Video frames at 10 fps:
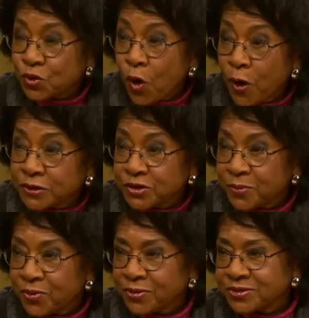strong
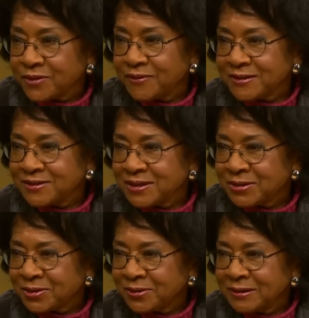supporters of this
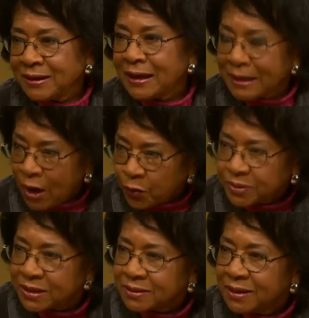theater and, and
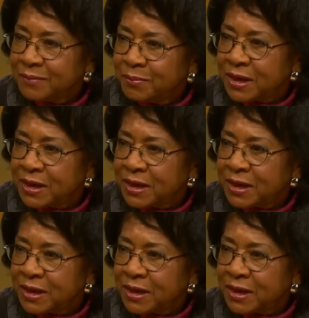helped it mm.